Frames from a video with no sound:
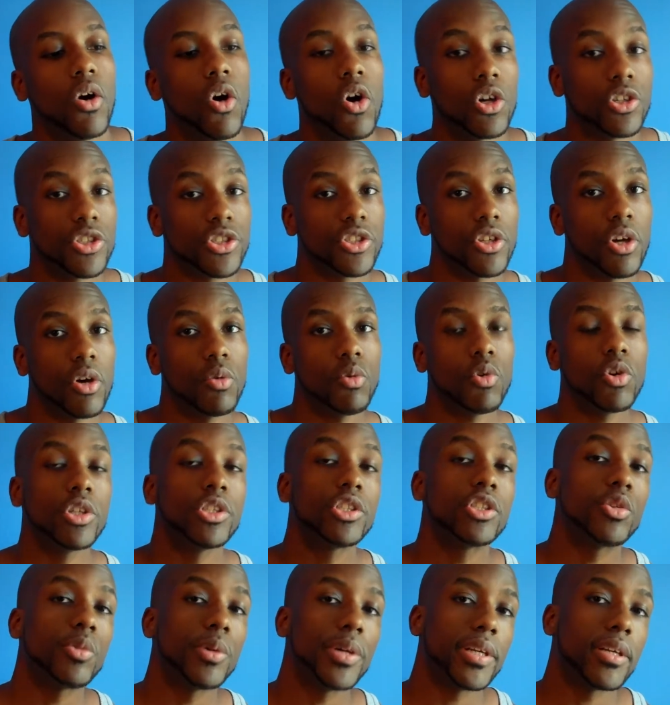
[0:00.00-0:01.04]
Also on
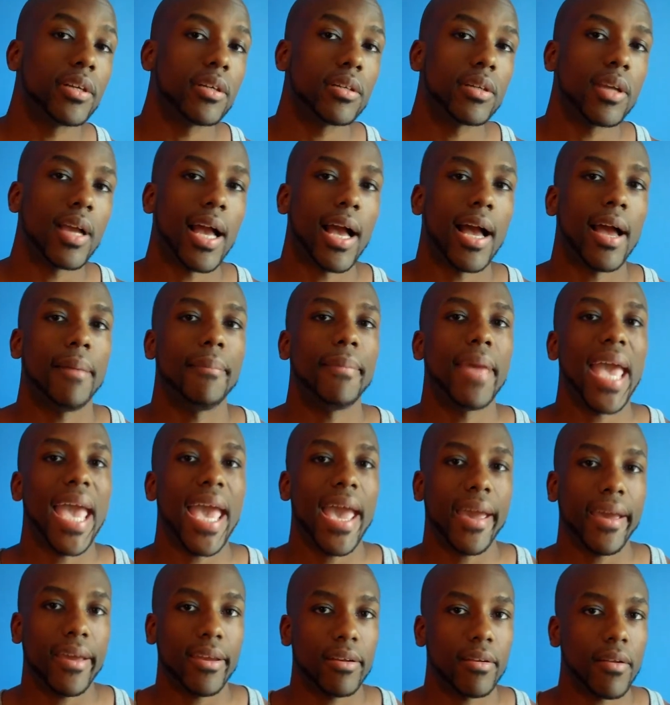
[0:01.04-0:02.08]
Twitter, I'm
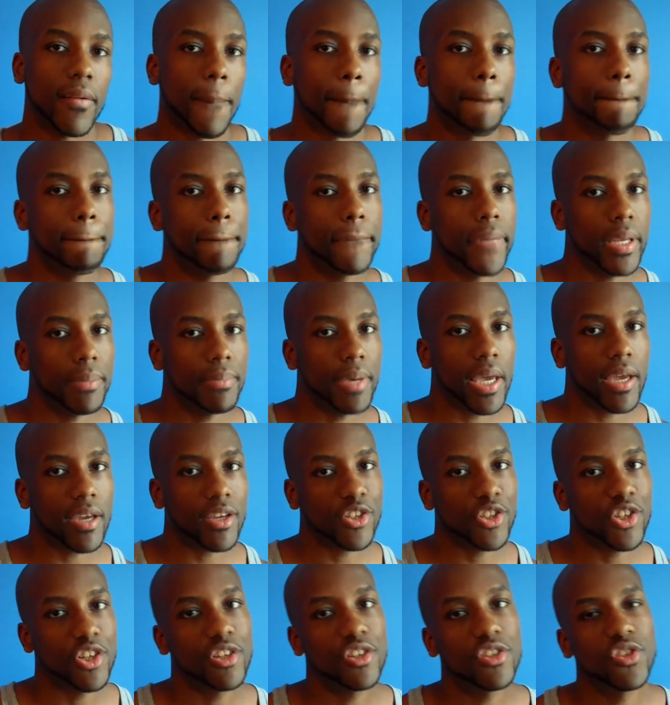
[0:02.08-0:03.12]
at
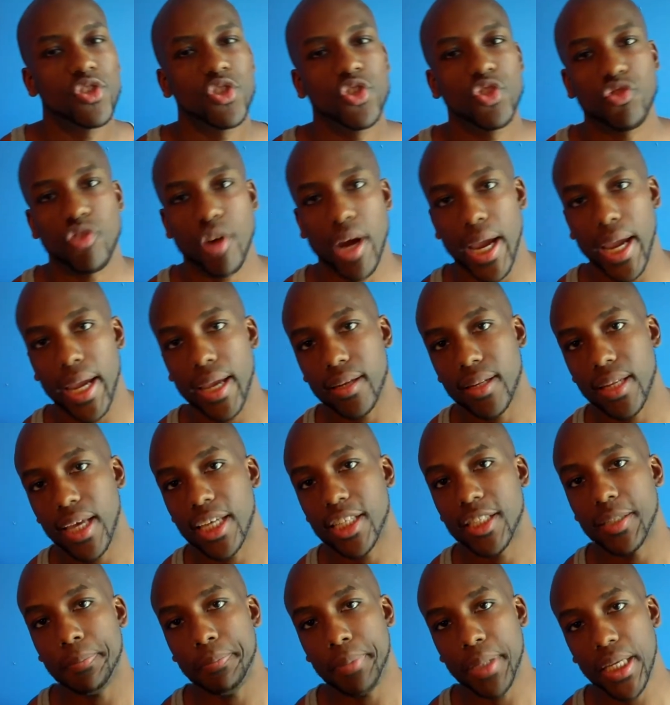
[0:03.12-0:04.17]
BBEXDre.
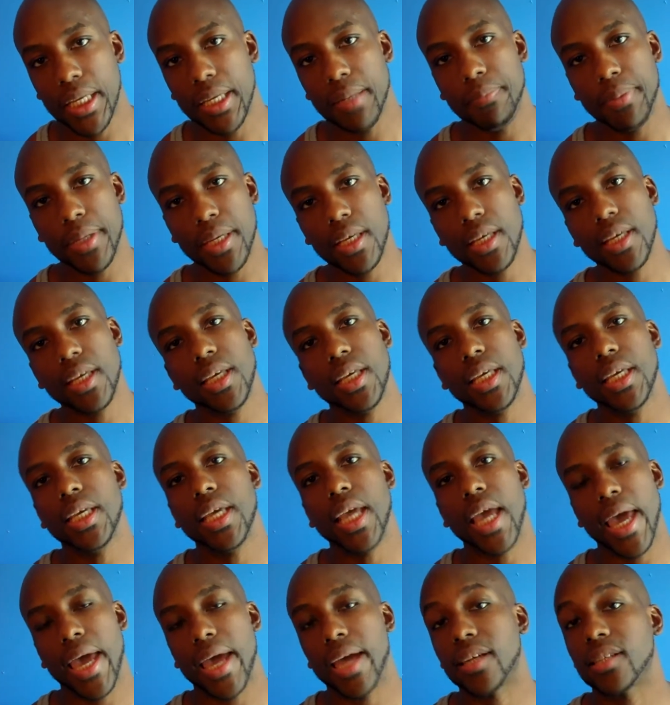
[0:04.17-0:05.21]
That's B B E
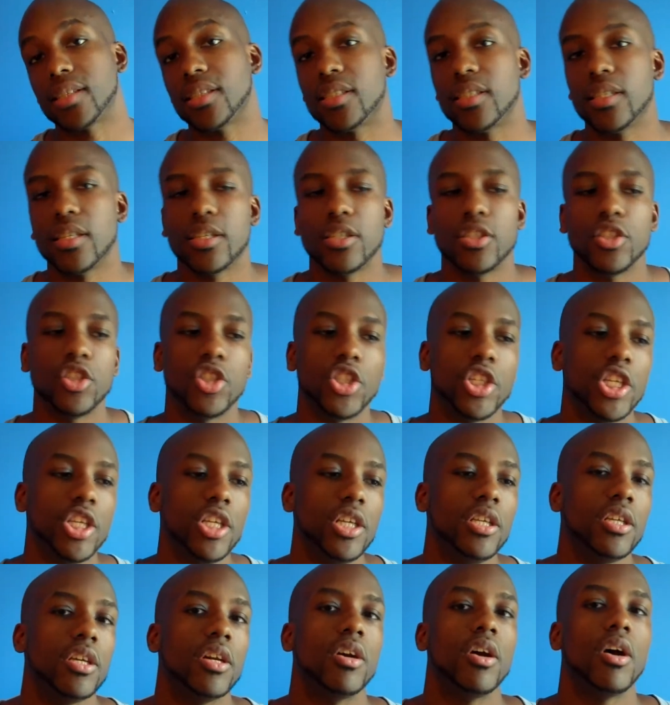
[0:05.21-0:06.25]
X
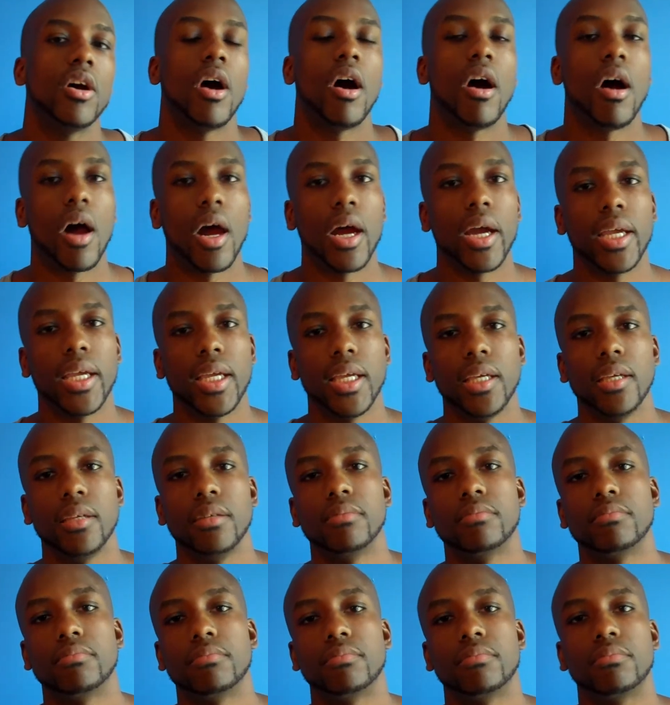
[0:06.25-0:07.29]
D R E.